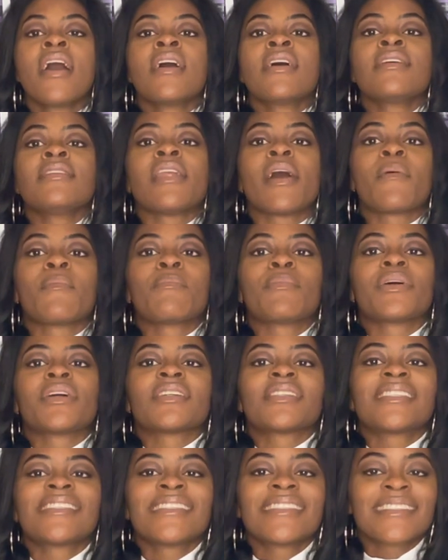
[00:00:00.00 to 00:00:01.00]

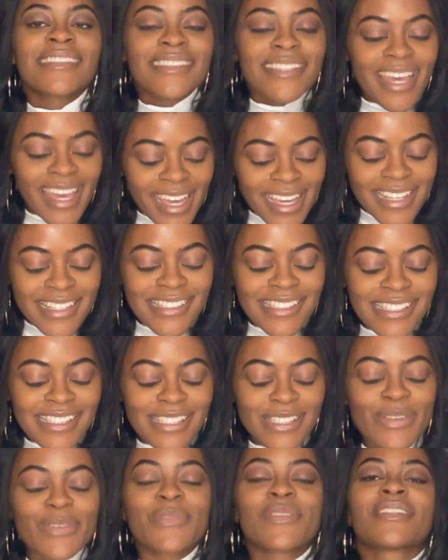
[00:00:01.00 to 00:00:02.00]
Number 6
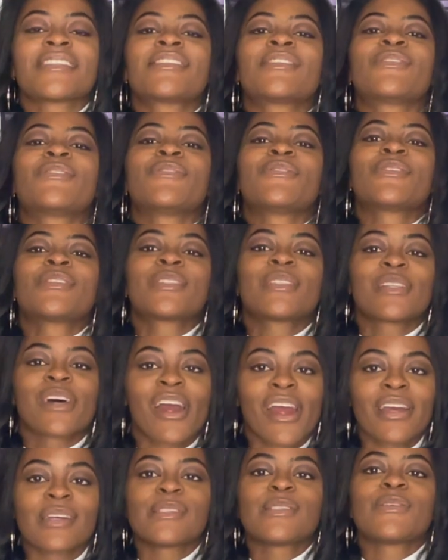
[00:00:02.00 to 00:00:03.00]
was to
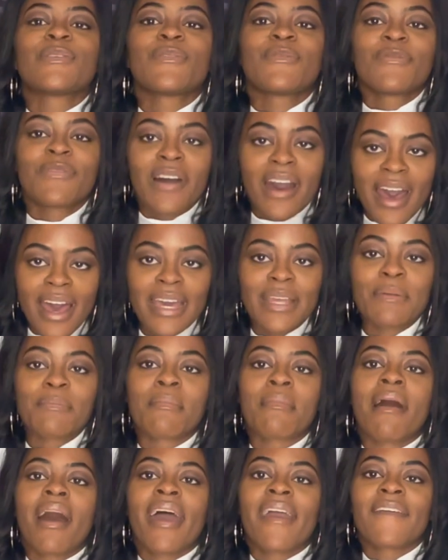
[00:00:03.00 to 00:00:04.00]
start to find
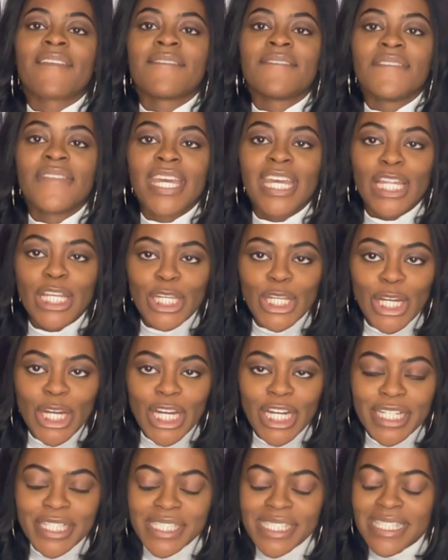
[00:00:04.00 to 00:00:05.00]
my
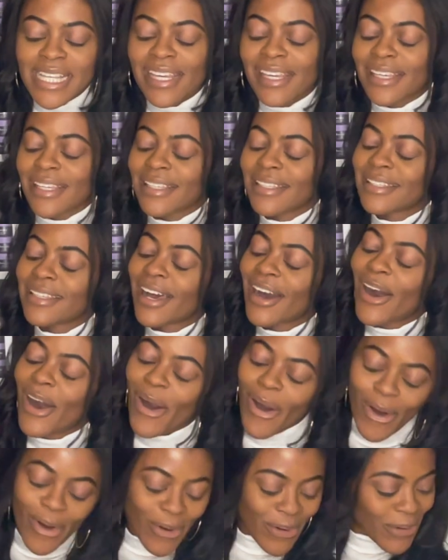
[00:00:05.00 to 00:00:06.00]
vendors. And
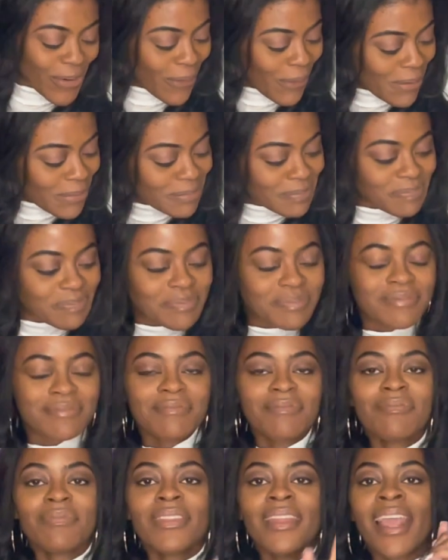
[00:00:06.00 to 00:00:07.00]
y'all,
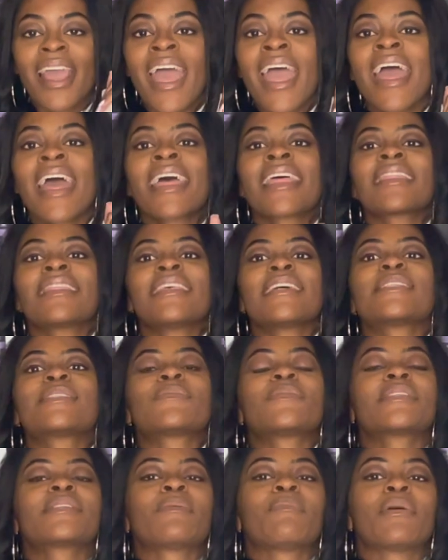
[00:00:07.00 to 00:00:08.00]
This
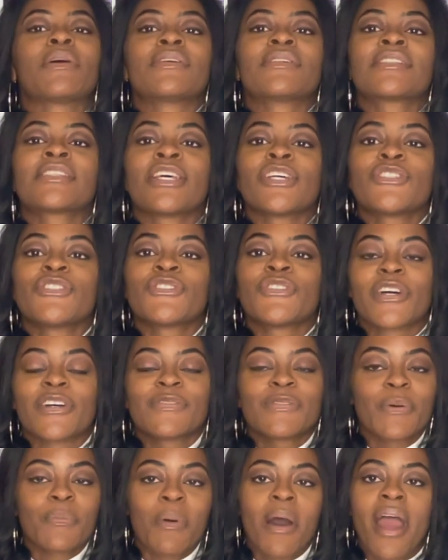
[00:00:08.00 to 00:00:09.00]
was the most
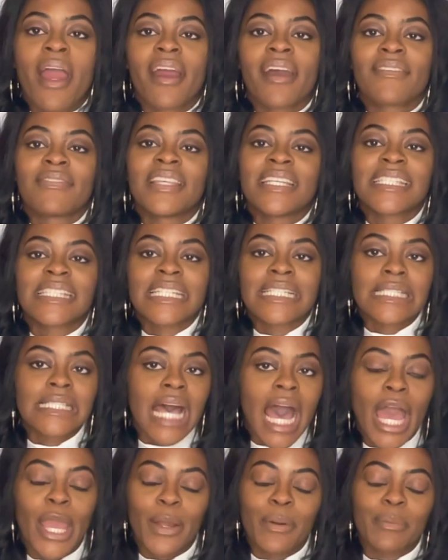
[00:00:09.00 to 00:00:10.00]
stressful part of this entire